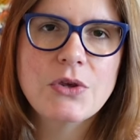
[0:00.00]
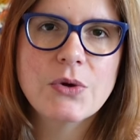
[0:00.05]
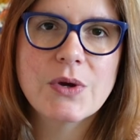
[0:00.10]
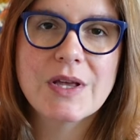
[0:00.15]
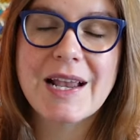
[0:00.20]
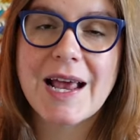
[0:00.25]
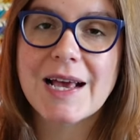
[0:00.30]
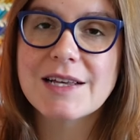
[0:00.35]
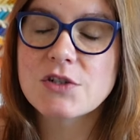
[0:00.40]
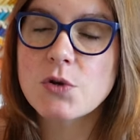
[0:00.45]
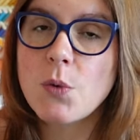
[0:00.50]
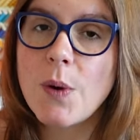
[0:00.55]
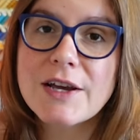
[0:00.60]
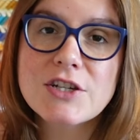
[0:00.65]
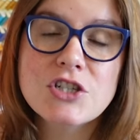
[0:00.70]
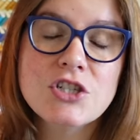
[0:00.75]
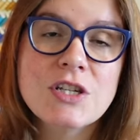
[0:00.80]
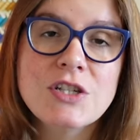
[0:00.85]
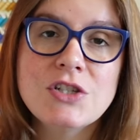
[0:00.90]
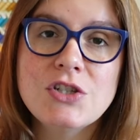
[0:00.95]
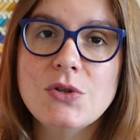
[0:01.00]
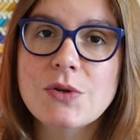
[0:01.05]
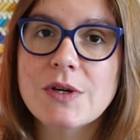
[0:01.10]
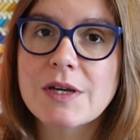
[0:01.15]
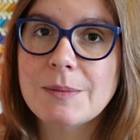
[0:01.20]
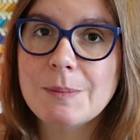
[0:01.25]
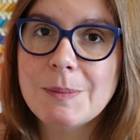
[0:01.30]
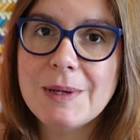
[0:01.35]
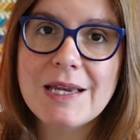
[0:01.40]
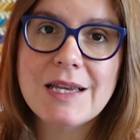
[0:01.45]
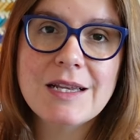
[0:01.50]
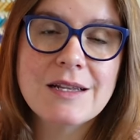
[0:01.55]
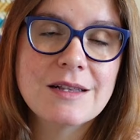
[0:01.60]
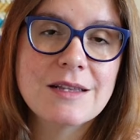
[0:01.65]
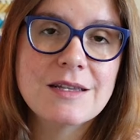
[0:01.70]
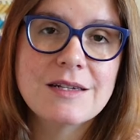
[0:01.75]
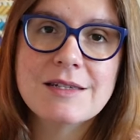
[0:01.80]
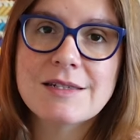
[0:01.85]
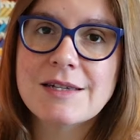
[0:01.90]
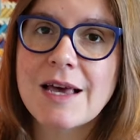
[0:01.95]
You can ask questions, you can meet
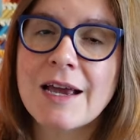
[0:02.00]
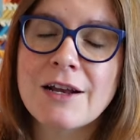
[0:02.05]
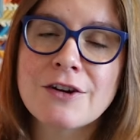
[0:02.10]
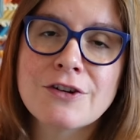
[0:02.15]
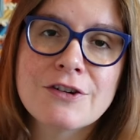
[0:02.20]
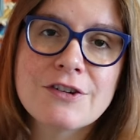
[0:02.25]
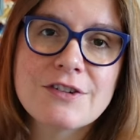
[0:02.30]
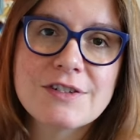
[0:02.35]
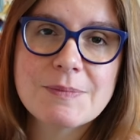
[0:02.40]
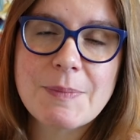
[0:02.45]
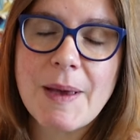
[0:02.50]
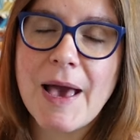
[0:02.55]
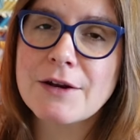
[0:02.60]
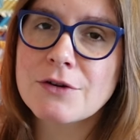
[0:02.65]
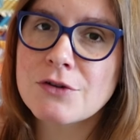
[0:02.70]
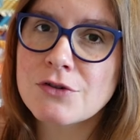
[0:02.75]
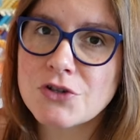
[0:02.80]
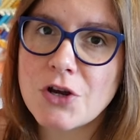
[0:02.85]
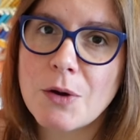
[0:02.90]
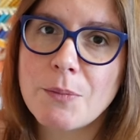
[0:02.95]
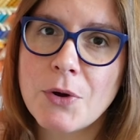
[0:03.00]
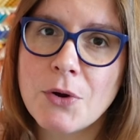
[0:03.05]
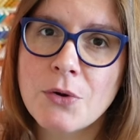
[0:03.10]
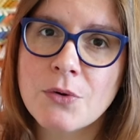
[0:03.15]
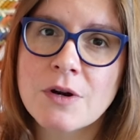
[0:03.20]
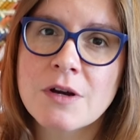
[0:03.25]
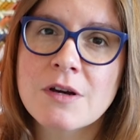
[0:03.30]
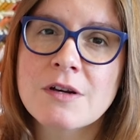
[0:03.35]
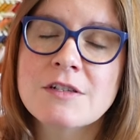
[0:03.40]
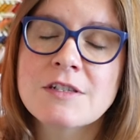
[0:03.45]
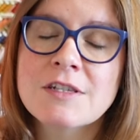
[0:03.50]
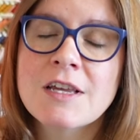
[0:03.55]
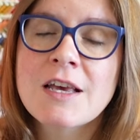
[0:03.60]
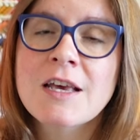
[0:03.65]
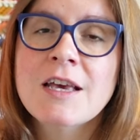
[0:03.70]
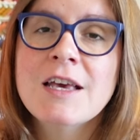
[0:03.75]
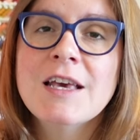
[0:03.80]
the designers, pattern shop owners.